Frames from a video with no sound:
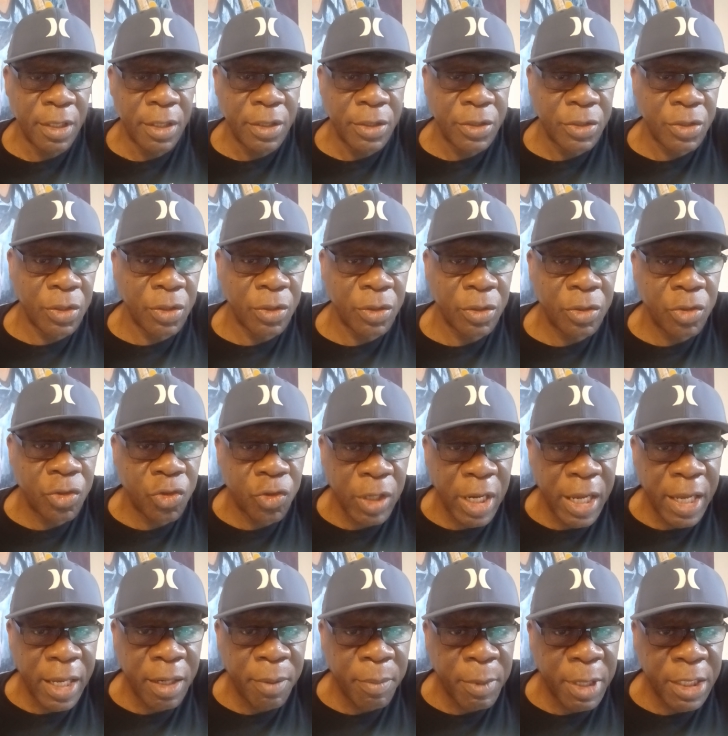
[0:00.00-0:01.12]
So
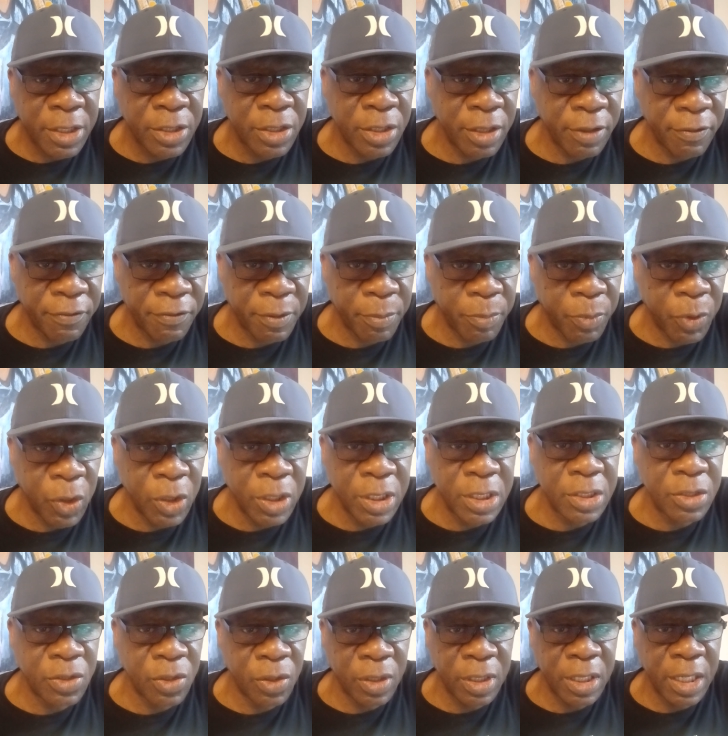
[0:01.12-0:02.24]
try and imagine if the
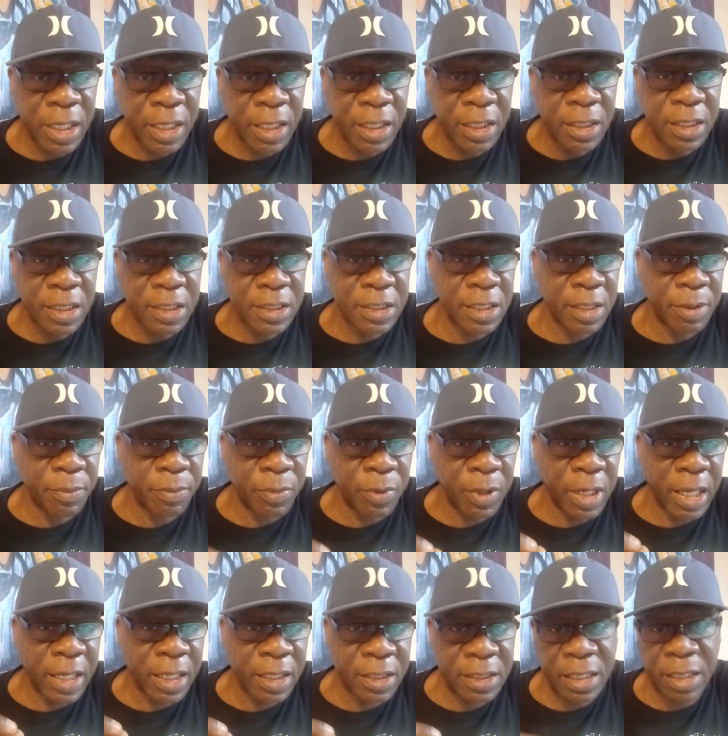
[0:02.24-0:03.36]
police only intercept
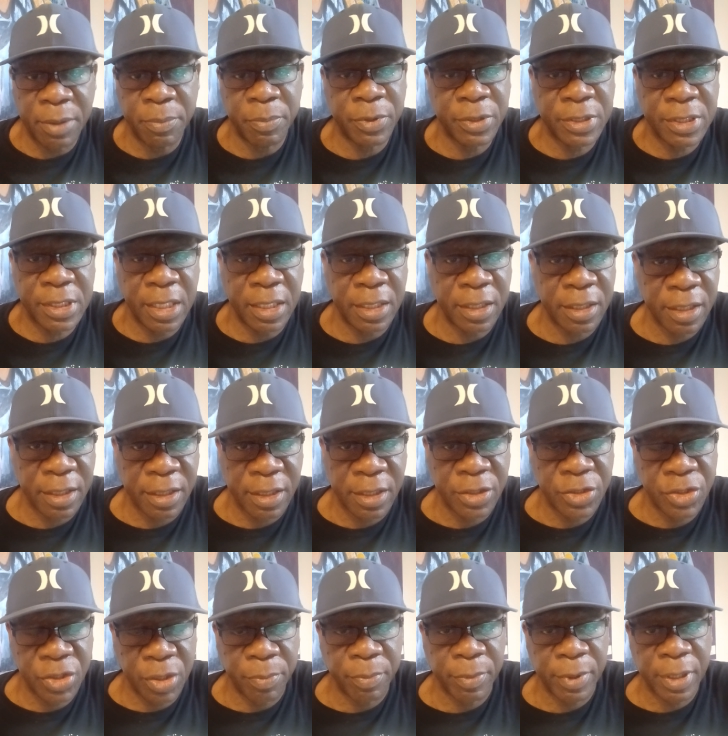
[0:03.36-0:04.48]
like 10% of the
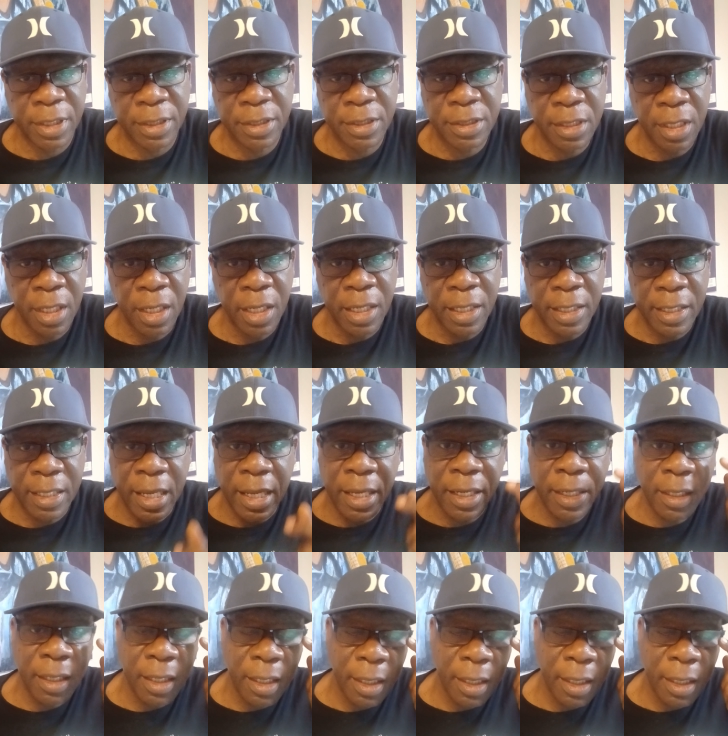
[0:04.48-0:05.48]
shipments, that